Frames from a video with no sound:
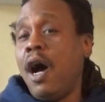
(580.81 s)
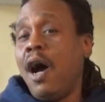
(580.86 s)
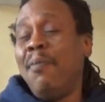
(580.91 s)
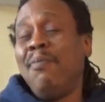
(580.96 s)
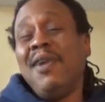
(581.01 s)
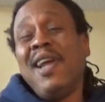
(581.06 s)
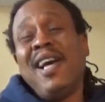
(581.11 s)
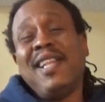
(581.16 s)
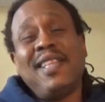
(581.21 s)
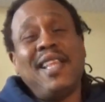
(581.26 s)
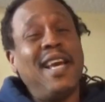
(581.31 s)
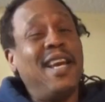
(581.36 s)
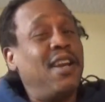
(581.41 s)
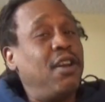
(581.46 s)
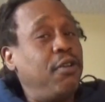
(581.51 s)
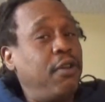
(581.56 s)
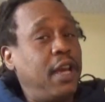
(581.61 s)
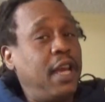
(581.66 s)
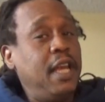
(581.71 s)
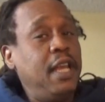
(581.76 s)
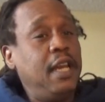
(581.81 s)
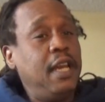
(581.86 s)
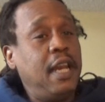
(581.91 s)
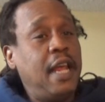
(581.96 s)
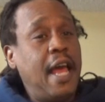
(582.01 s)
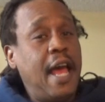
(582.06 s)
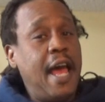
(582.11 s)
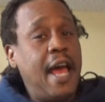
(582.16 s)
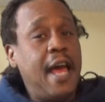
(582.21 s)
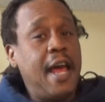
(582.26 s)
I'm not that great
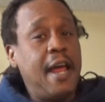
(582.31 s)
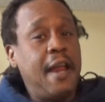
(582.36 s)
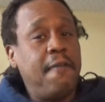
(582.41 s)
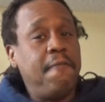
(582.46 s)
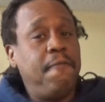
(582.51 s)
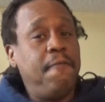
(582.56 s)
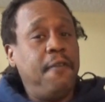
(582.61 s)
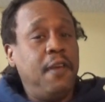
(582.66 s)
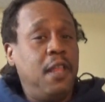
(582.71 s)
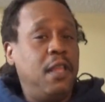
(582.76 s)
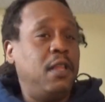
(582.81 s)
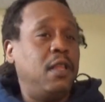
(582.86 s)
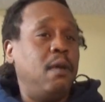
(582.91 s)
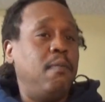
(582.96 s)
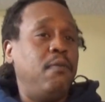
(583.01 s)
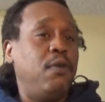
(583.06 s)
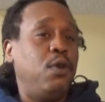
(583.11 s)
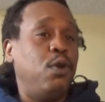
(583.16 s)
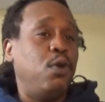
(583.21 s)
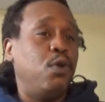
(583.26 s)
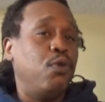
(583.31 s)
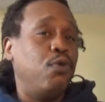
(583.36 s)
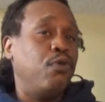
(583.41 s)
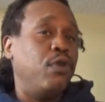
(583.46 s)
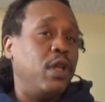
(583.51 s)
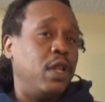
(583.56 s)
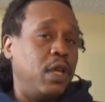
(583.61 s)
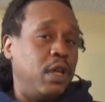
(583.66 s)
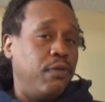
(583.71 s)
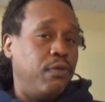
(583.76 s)
at feeling them when they're
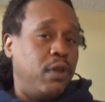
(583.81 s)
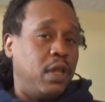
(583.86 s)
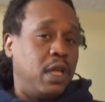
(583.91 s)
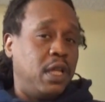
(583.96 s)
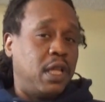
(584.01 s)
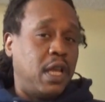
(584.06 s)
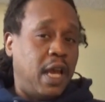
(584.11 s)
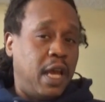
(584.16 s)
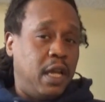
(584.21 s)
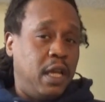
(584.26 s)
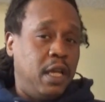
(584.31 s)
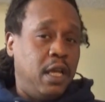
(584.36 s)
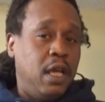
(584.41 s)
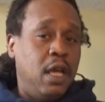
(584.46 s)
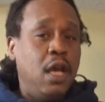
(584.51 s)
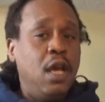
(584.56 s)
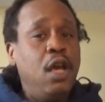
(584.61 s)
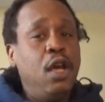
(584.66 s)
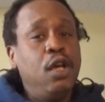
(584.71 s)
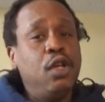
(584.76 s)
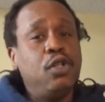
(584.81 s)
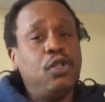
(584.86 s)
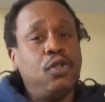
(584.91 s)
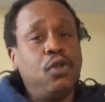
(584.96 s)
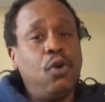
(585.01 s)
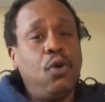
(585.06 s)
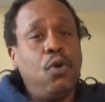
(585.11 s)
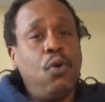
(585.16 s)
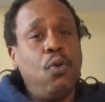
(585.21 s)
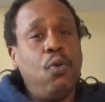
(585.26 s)
really, really tiny.
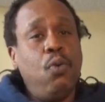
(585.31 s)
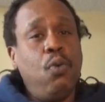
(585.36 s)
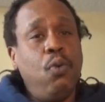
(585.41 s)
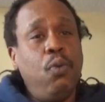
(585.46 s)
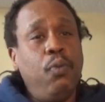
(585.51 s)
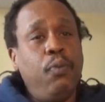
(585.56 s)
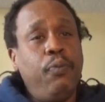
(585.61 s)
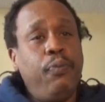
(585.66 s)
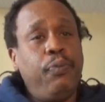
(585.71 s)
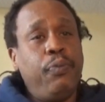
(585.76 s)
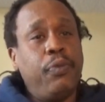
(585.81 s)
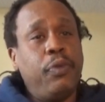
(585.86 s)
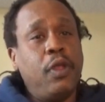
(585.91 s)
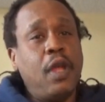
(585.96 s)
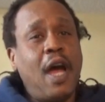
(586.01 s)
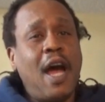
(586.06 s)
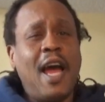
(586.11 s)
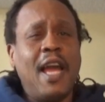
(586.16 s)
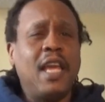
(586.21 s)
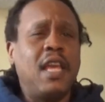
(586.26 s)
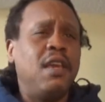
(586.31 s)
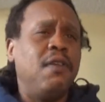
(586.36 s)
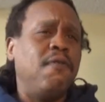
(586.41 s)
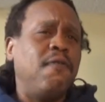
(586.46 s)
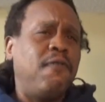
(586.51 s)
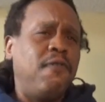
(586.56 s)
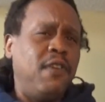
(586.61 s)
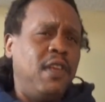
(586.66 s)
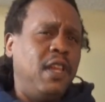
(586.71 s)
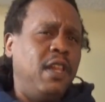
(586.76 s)
So I can
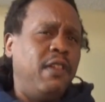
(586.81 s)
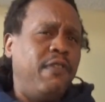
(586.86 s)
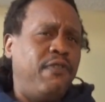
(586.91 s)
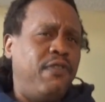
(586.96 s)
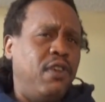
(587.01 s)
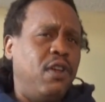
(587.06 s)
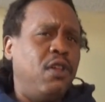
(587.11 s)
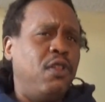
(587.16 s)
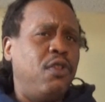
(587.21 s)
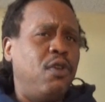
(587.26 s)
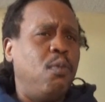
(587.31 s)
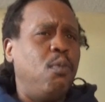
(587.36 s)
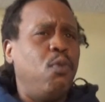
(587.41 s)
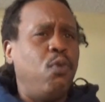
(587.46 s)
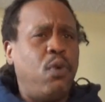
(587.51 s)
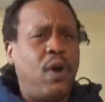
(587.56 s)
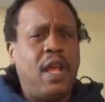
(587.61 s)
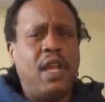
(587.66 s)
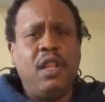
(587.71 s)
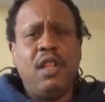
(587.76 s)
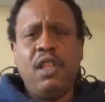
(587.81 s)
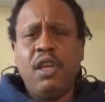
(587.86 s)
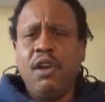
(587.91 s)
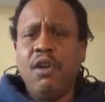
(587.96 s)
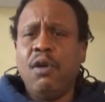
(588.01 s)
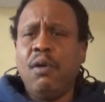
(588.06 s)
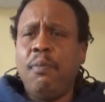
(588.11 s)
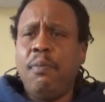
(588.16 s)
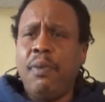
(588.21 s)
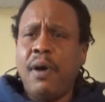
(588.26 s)
feel feel them when
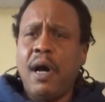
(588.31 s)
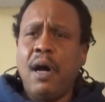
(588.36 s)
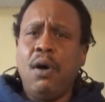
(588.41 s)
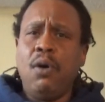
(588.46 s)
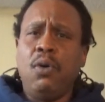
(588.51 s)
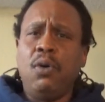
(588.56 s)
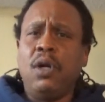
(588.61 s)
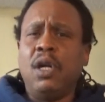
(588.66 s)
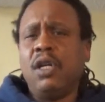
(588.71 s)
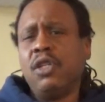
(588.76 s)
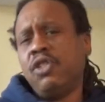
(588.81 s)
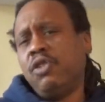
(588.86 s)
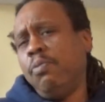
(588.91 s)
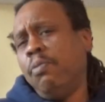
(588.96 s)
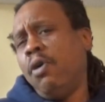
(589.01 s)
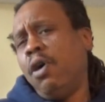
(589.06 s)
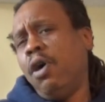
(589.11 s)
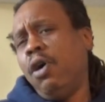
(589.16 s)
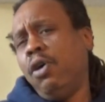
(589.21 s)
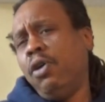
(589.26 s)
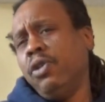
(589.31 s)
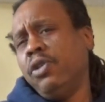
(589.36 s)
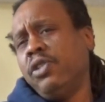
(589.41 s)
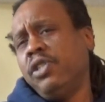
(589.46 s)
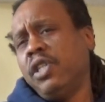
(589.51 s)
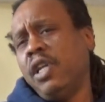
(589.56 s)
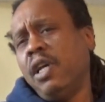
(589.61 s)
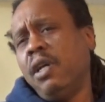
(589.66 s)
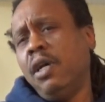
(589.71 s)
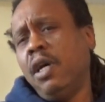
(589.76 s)
they're about a small
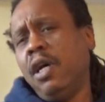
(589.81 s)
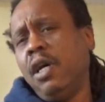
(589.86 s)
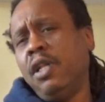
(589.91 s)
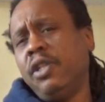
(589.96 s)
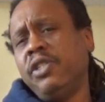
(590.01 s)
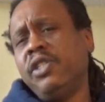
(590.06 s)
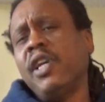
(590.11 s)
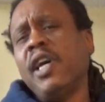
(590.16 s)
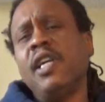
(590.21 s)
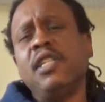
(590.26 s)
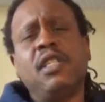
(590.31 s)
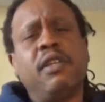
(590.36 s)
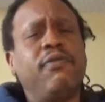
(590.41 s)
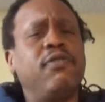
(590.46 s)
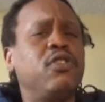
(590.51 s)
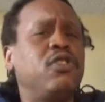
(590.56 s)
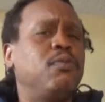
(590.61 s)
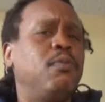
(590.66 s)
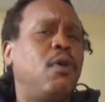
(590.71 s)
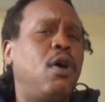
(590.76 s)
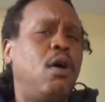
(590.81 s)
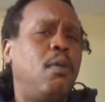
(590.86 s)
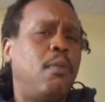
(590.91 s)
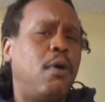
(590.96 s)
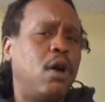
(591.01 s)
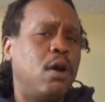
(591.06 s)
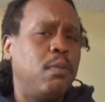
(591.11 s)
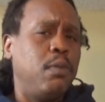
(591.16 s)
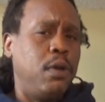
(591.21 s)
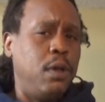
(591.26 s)
uh, size of a small
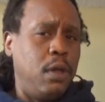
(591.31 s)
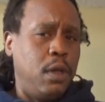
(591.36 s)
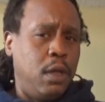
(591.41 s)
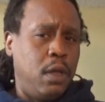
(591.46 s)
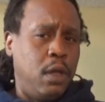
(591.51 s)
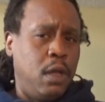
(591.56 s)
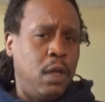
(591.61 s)
marble,